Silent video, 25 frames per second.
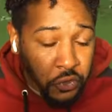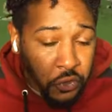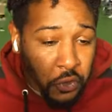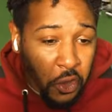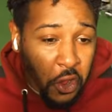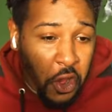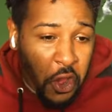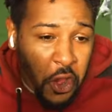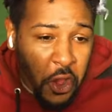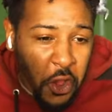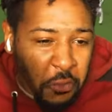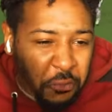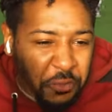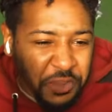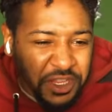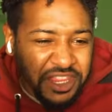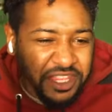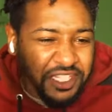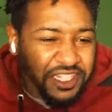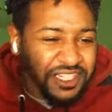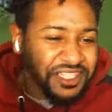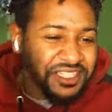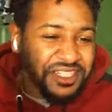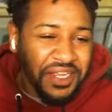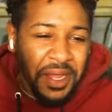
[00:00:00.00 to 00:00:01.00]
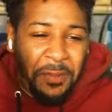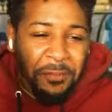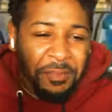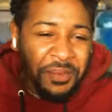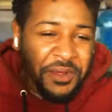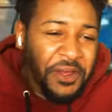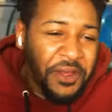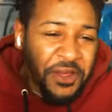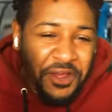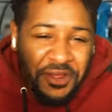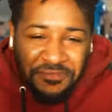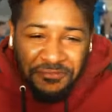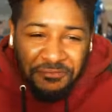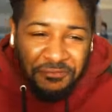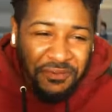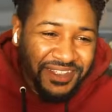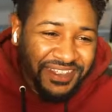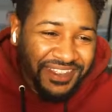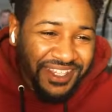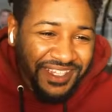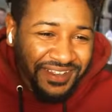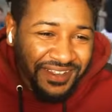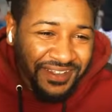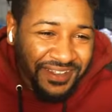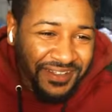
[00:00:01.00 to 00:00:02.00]
Oh, with the dump off! With
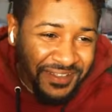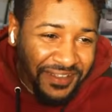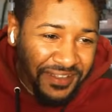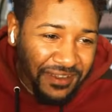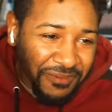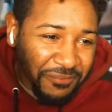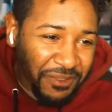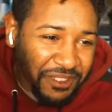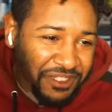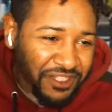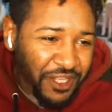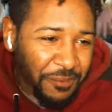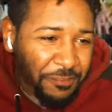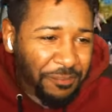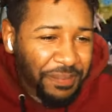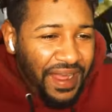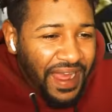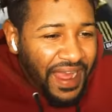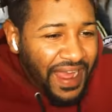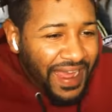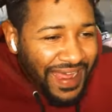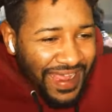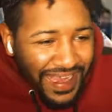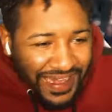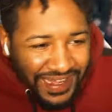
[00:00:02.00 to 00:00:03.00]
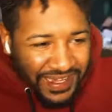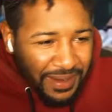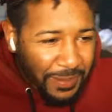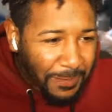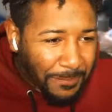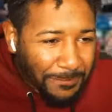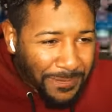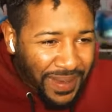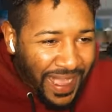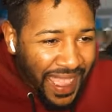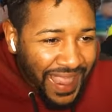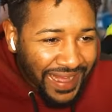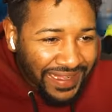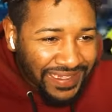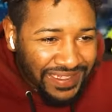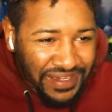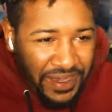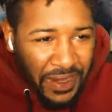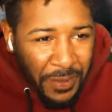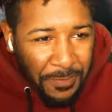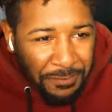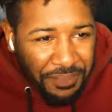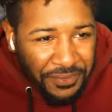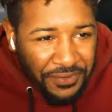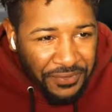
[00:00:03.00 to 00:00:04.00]
the, with the behind the back
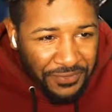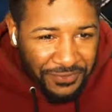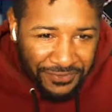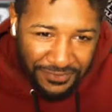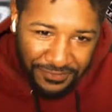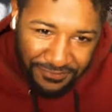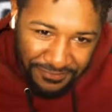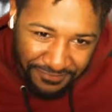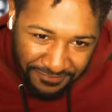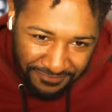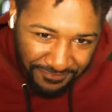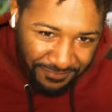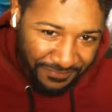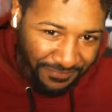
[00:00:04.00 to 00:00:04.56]
dump off.